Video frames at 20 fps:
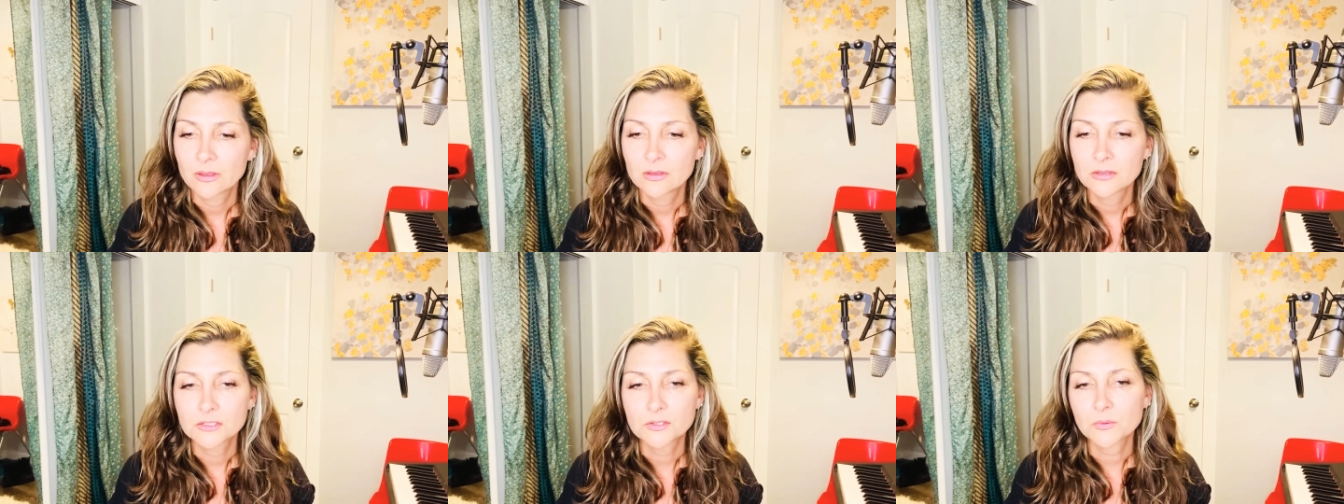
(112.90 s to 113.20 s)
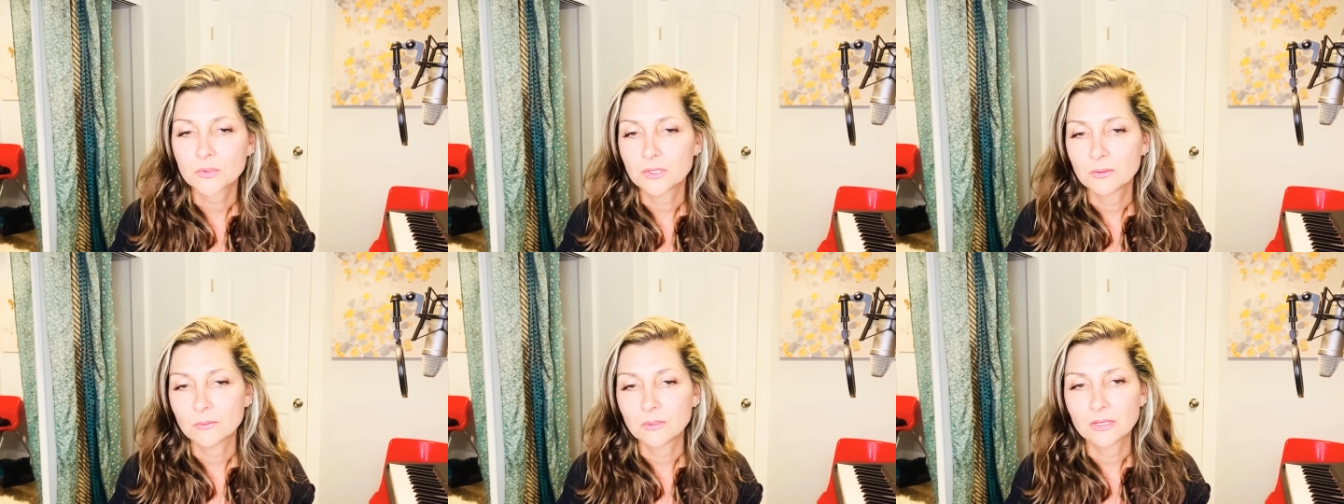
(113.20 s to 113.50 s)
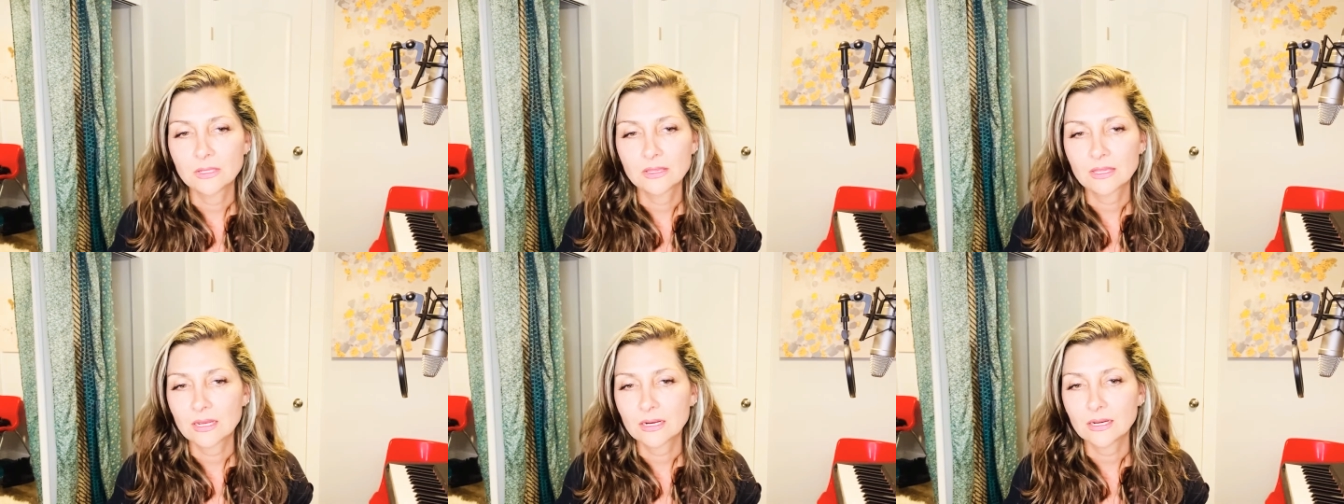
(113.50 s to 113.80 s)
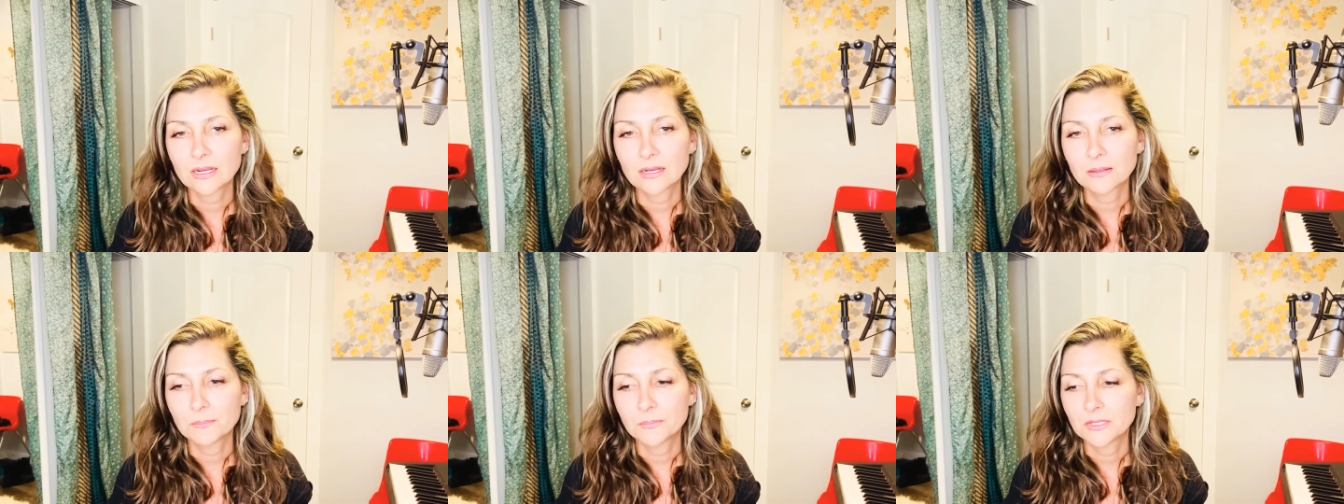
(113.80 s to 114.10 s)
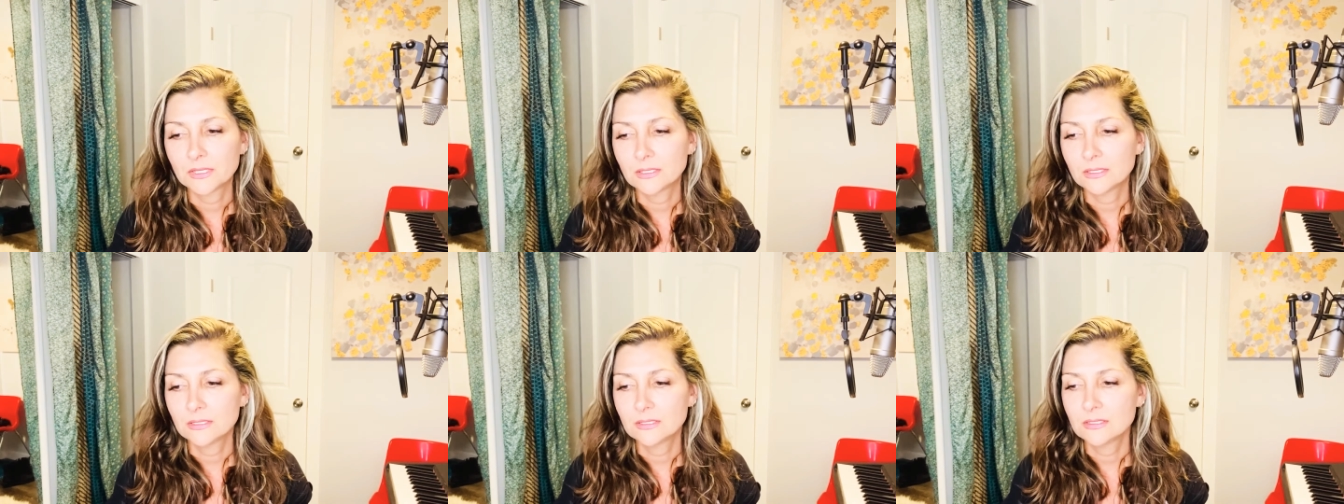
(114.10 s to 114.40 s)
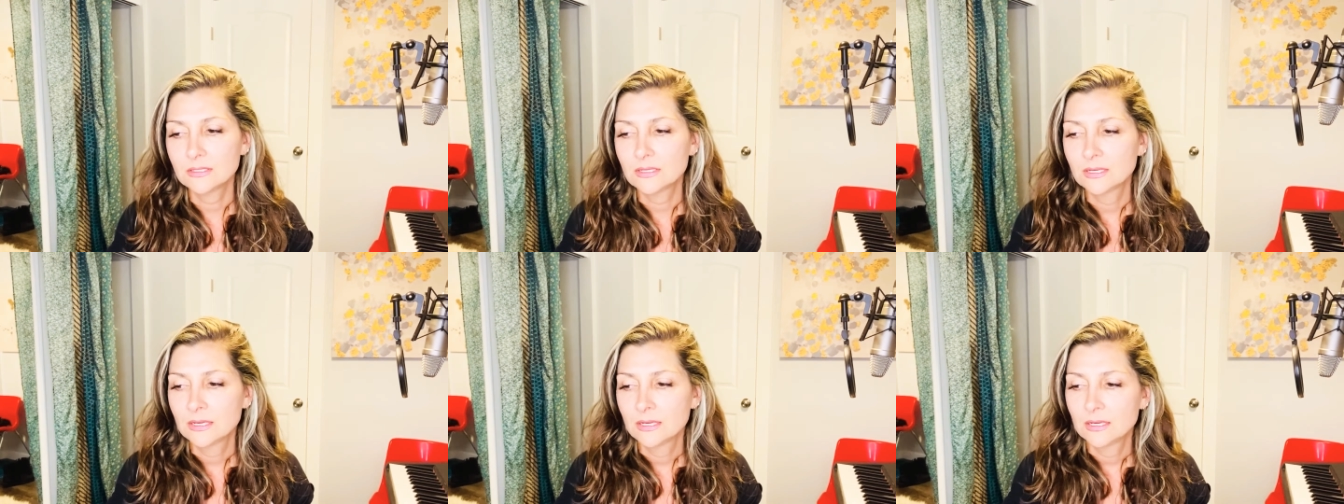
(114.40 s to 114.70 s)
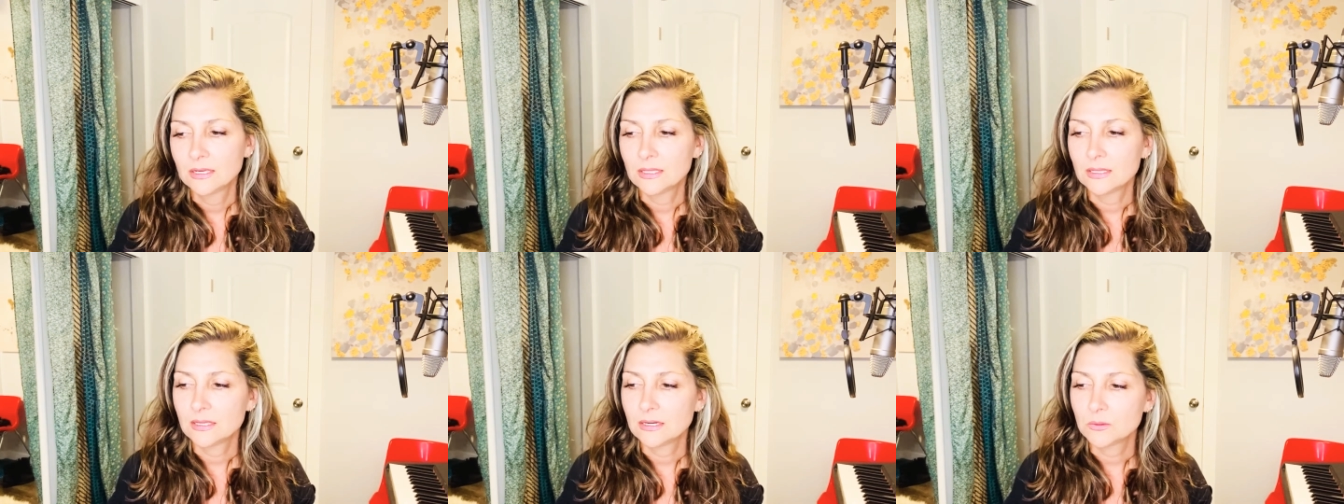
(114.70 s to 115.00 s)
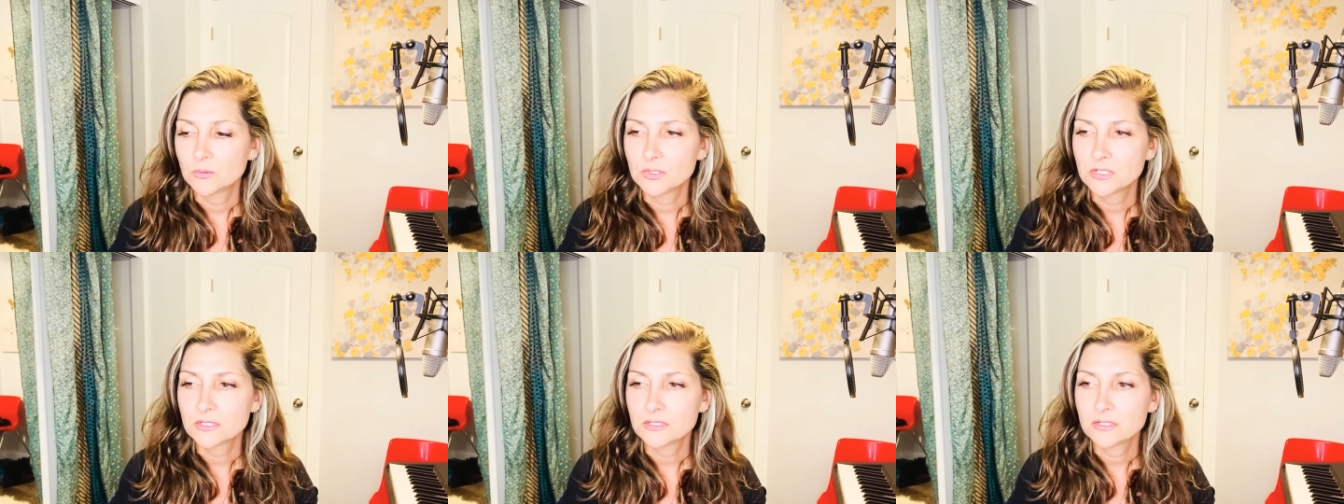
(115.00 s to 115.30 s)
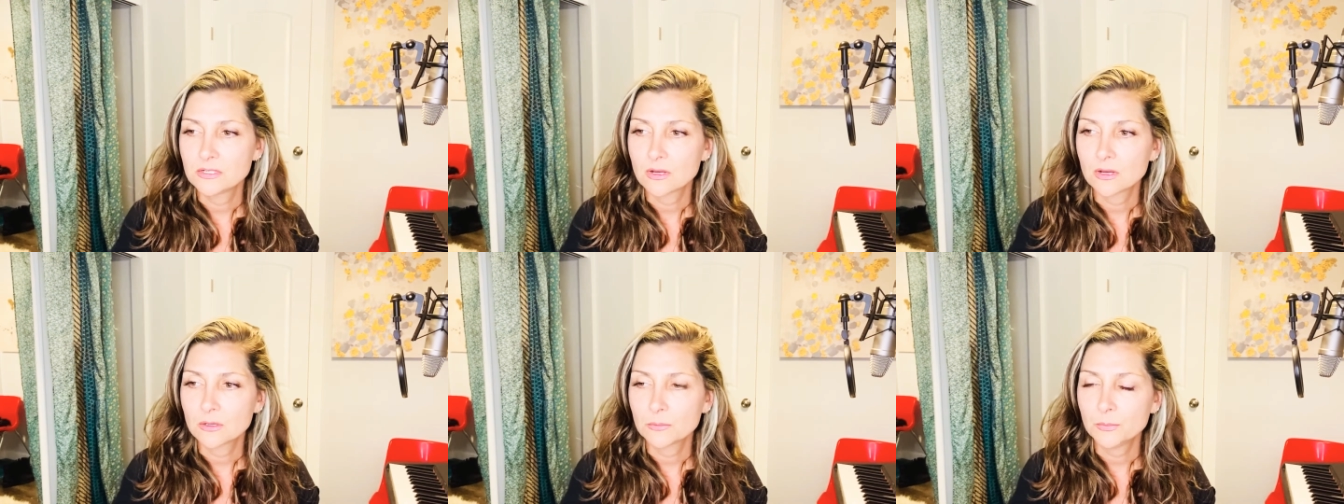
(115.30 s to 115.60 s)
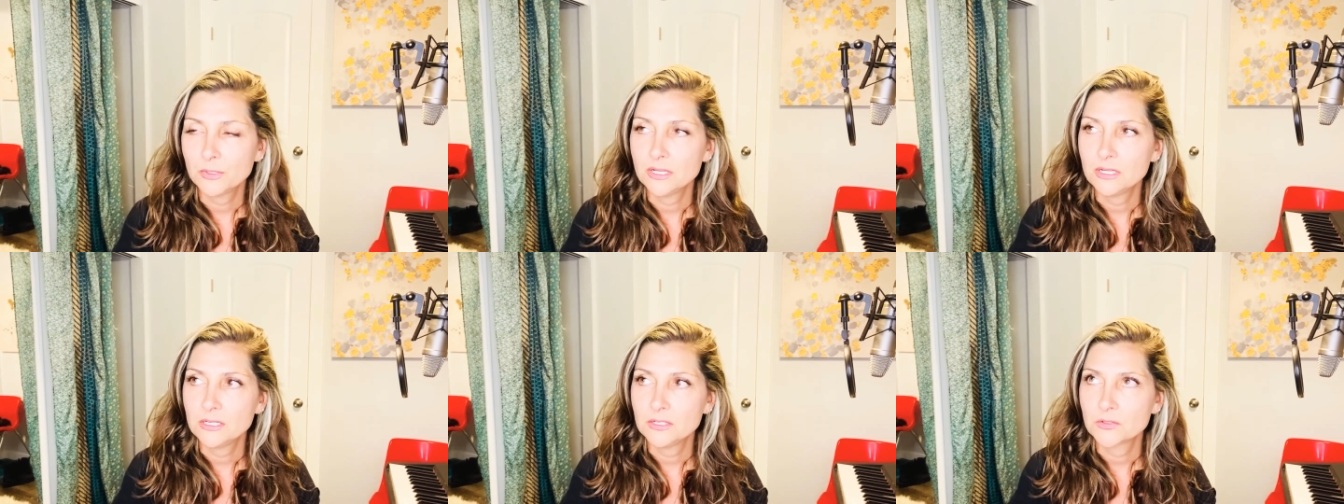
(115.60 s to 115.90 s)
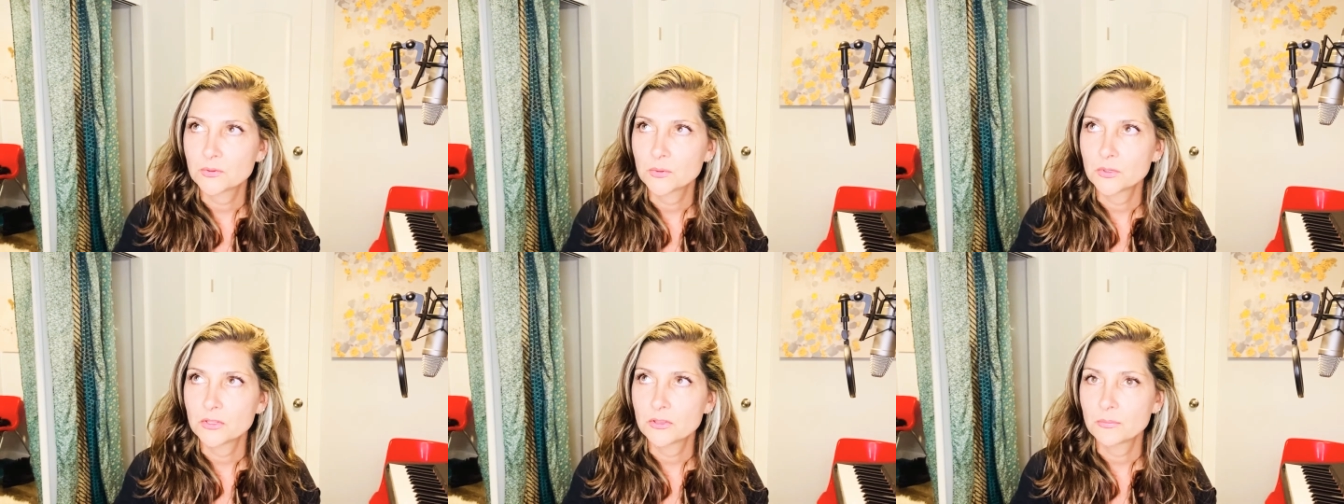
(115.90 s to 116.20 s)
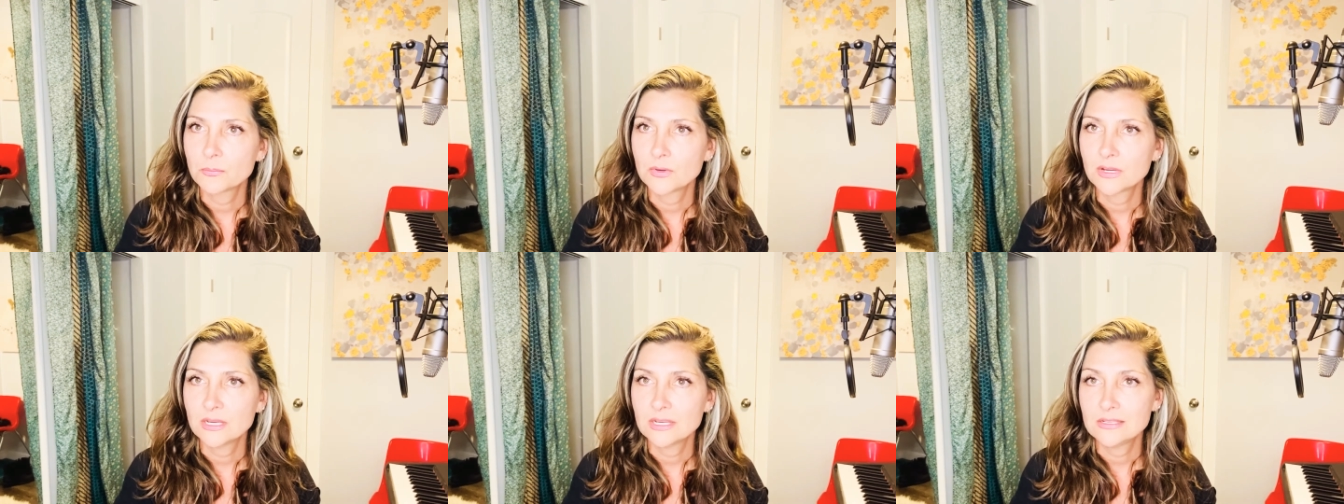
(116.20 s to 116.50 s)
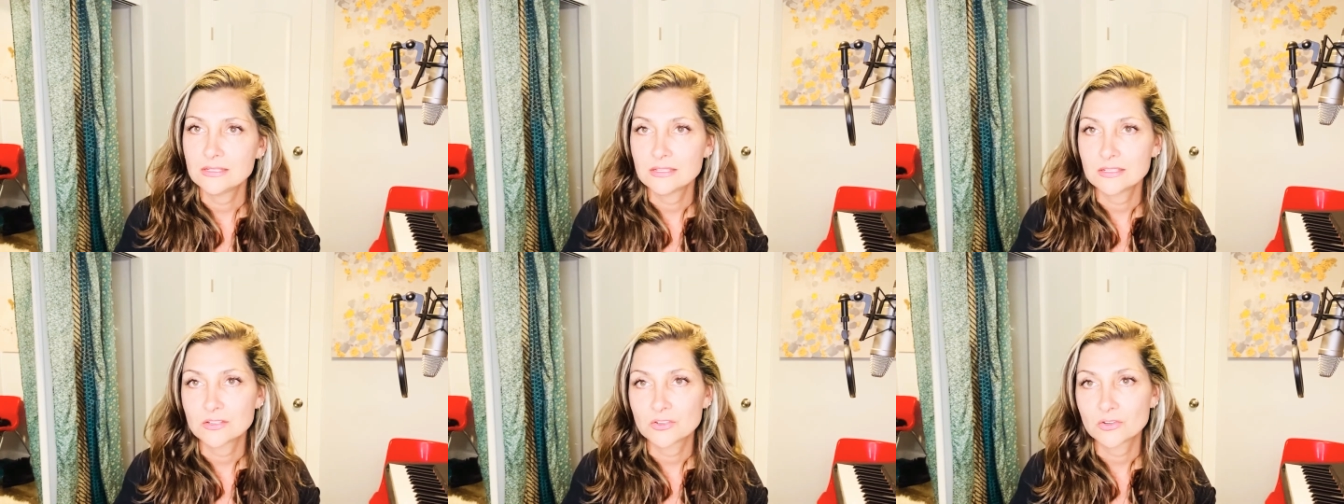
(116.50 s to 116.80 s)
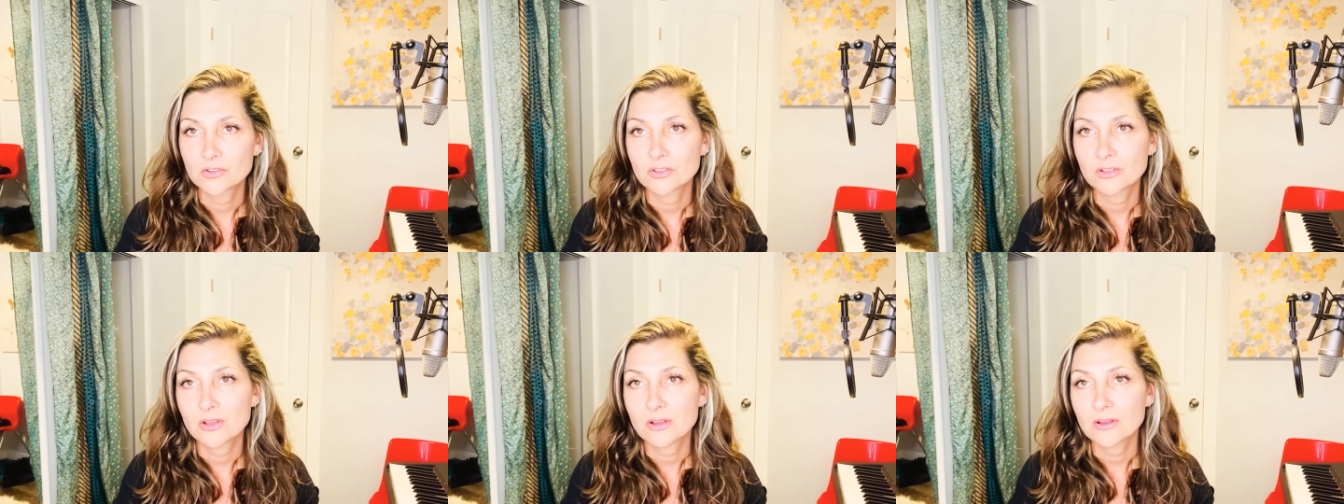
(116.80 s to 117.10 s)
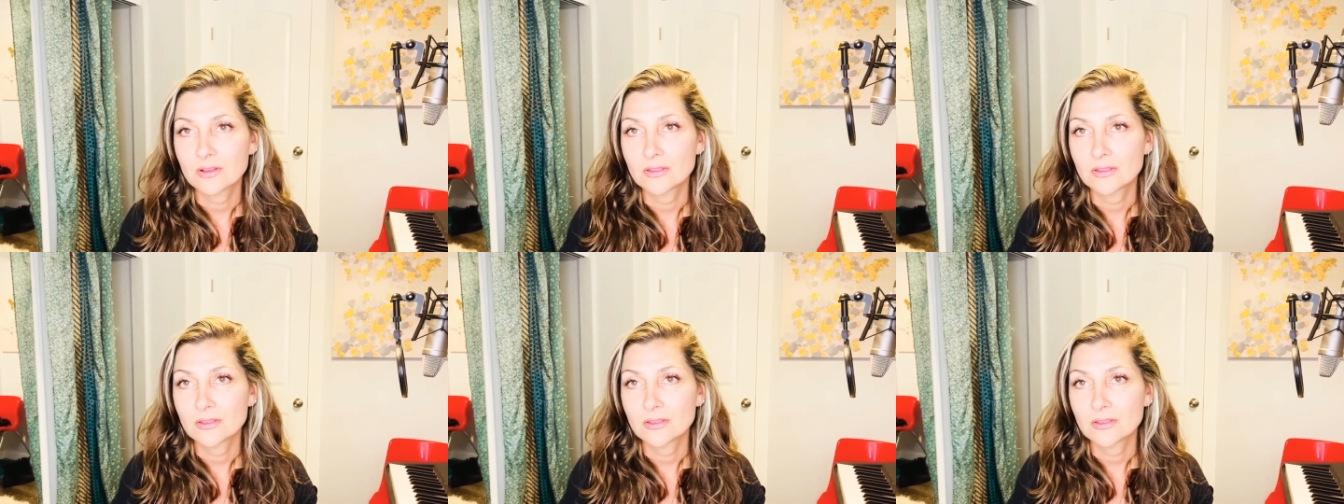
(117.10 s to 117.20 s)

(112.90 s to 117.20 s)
anyway, that happened. Then I went to the dog beach with my sister-in-law,